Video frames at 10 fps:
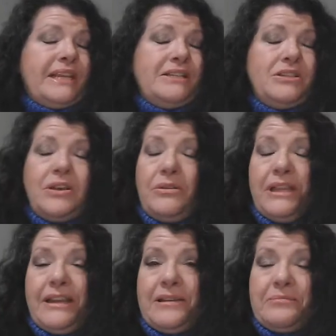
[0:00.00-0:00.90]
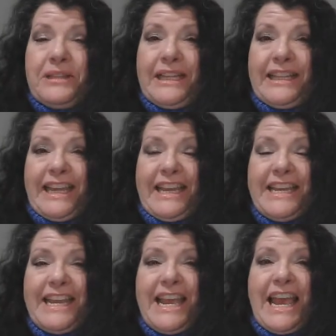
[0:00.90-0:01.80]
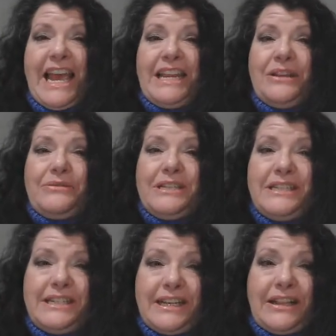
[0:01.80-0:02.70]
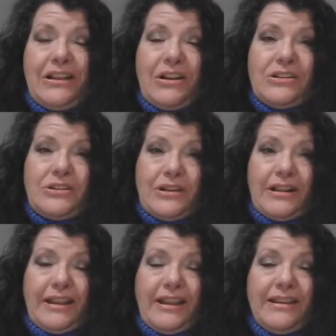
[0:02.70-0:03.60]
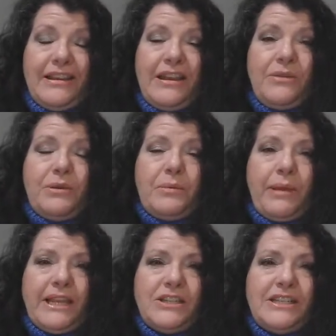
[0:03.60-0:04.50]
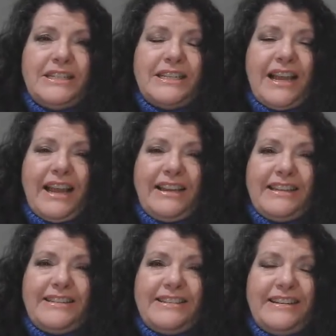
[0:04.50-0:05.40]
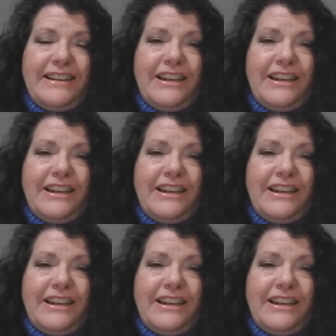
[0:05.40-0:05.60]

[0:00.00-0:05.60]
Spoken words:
solely and completely, and you still are struggling with patience, kindness,